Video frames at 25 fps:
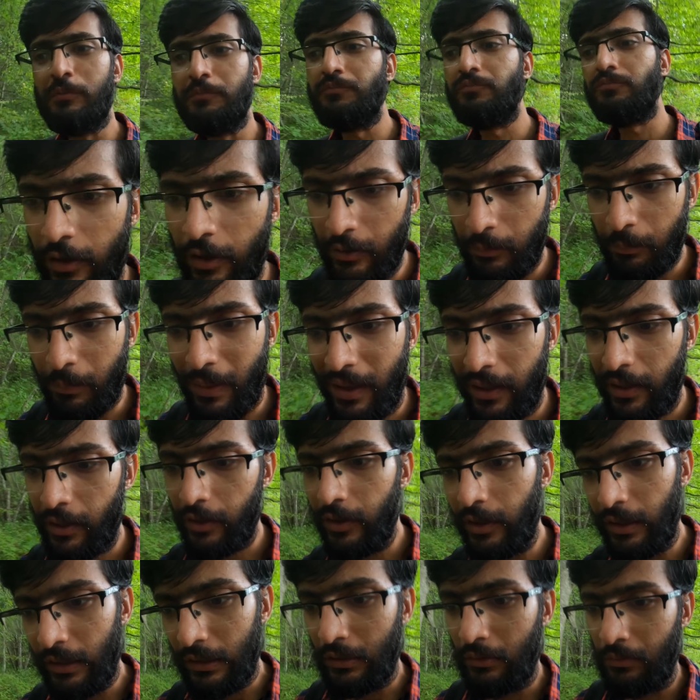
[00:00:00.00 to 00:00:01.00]
I didn't pack
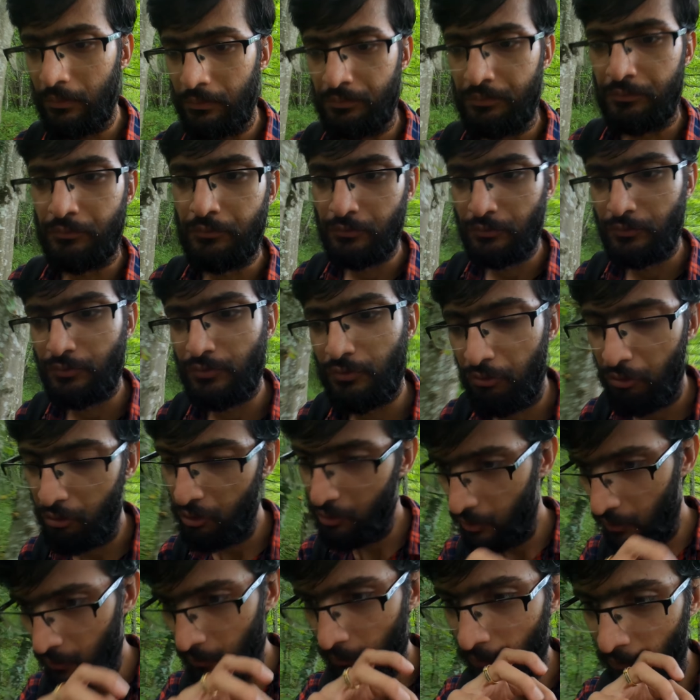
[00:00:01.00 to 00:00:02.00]
any
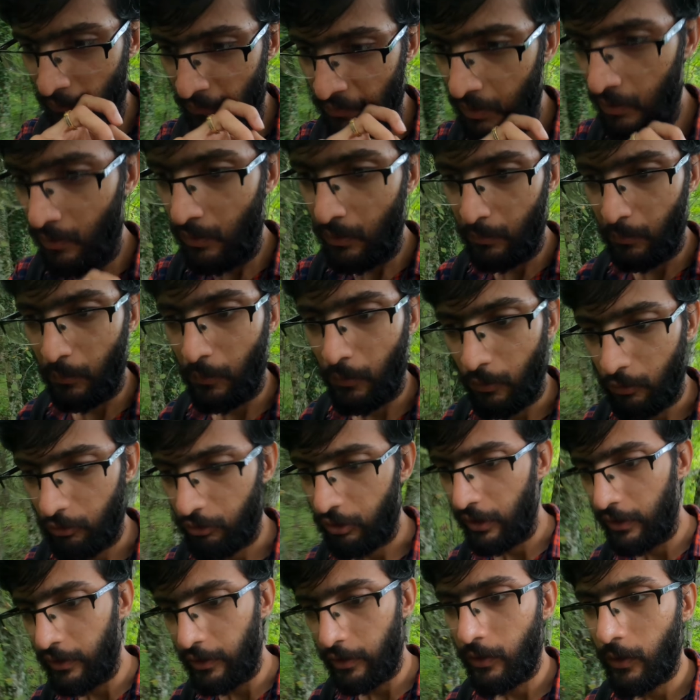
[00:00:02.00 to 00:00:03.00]
food because
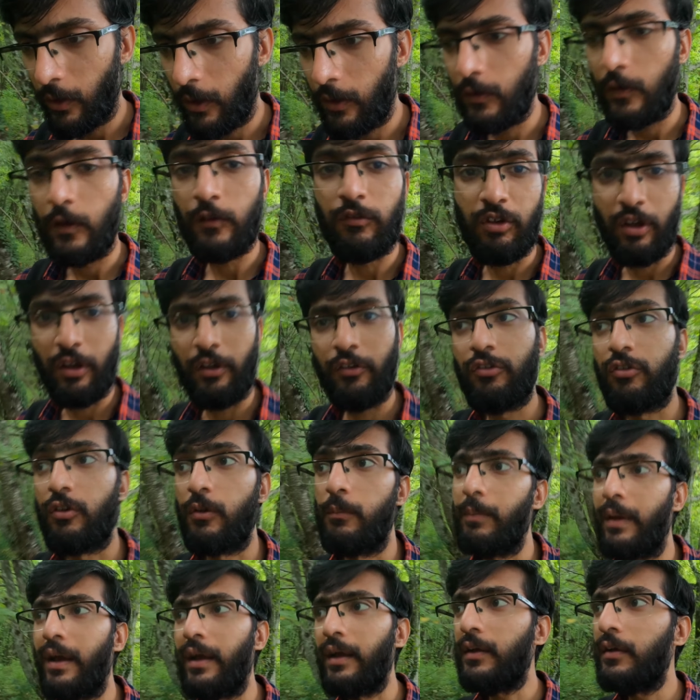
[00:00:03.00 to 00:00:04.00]
I didn't get the chance
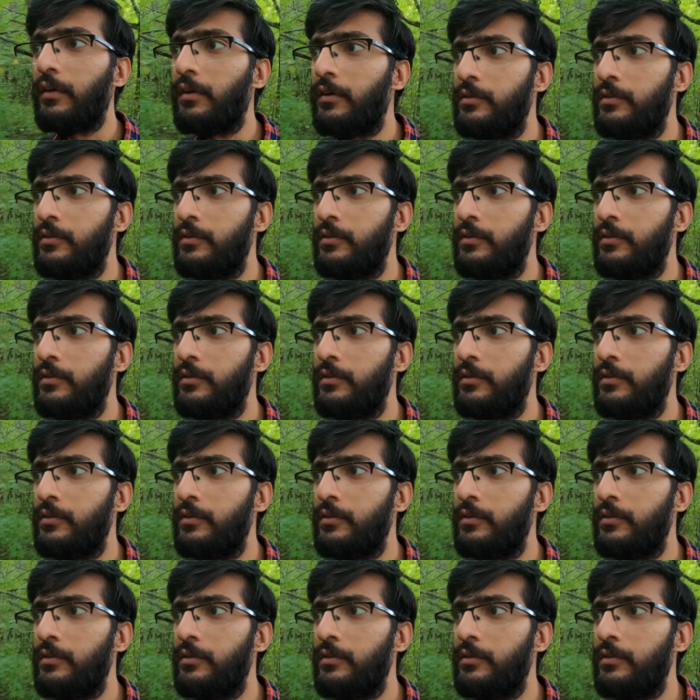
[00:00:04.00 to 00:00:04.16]
to pack.